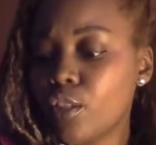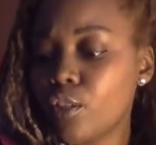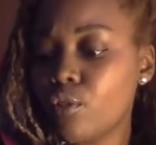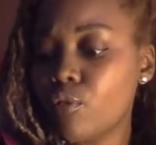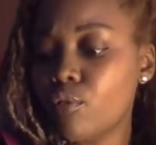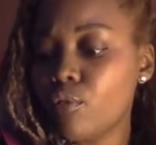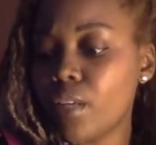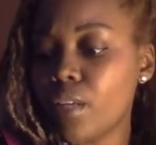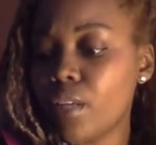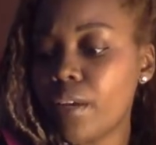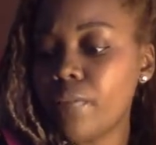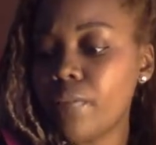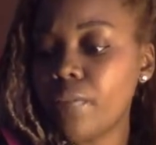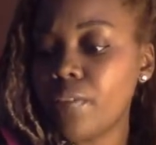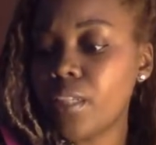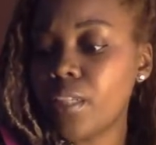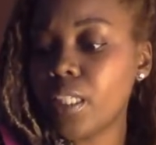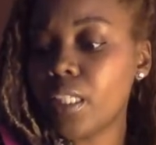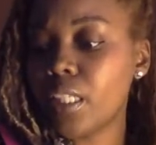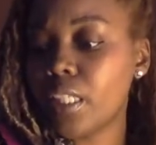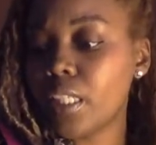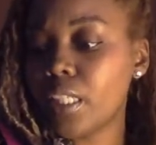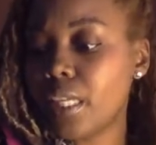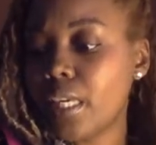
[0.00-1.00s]
you
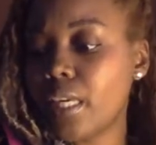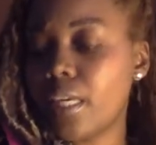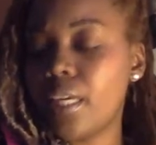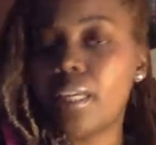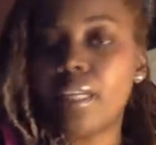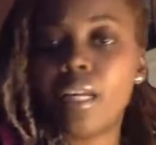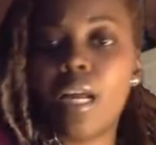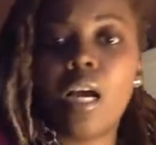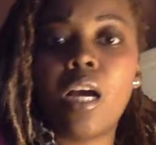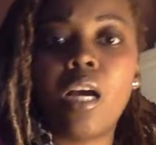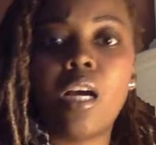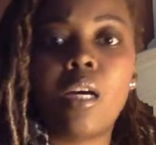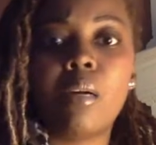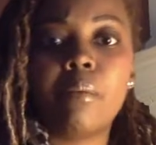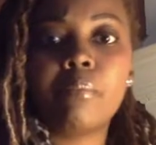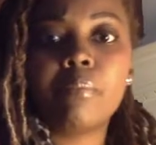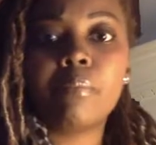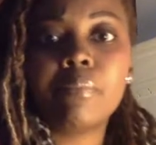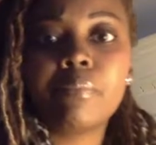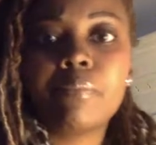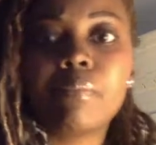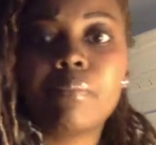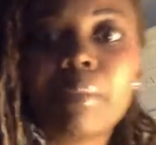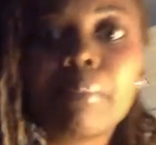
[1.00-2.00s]
definitely can,
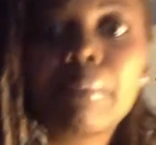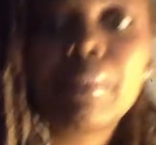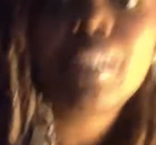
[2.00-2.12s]
let